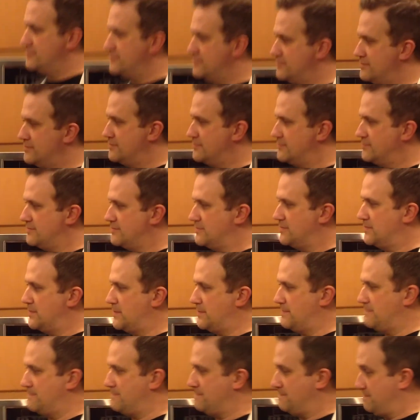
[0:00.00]

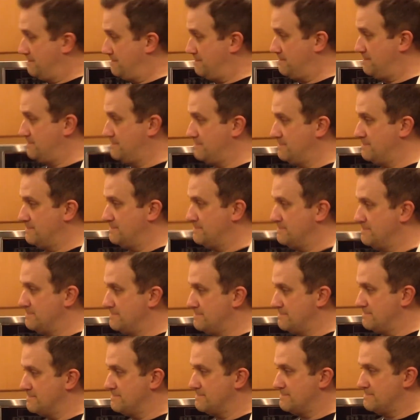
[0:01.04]

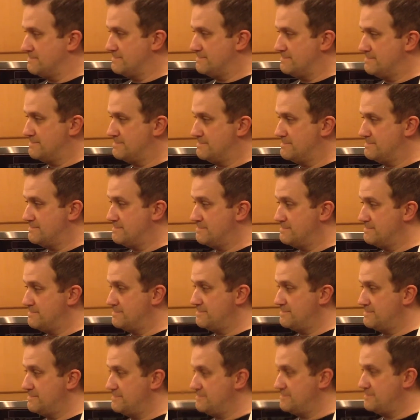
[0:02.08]

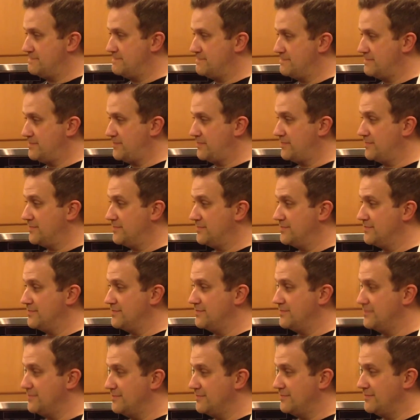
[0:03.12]

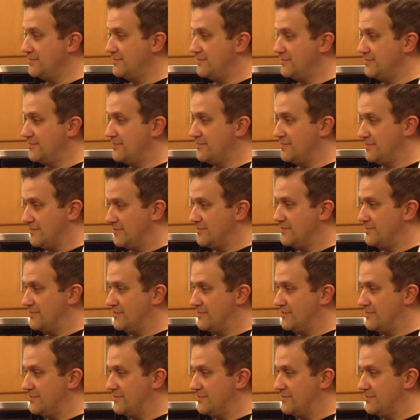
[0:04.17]
No words are spoken by the person on screen.